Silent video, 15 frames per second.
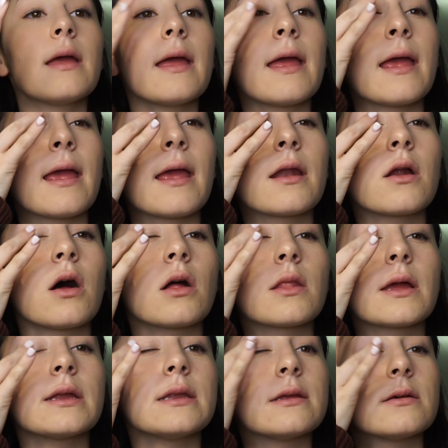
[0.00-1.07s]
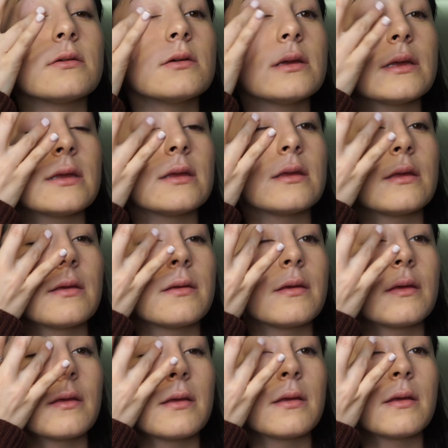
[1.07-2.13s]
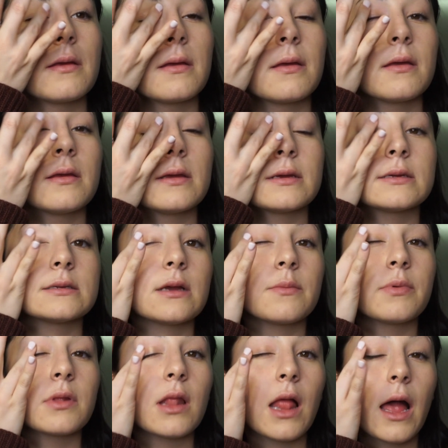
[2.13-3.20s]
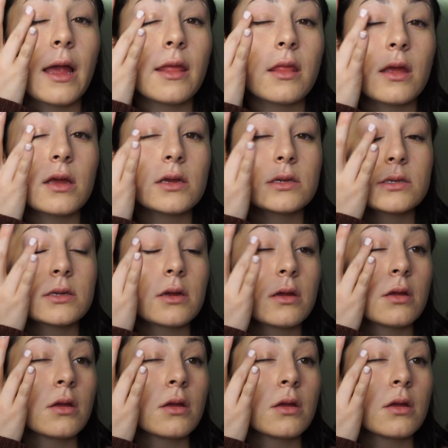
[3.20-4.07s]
And all I do is apply this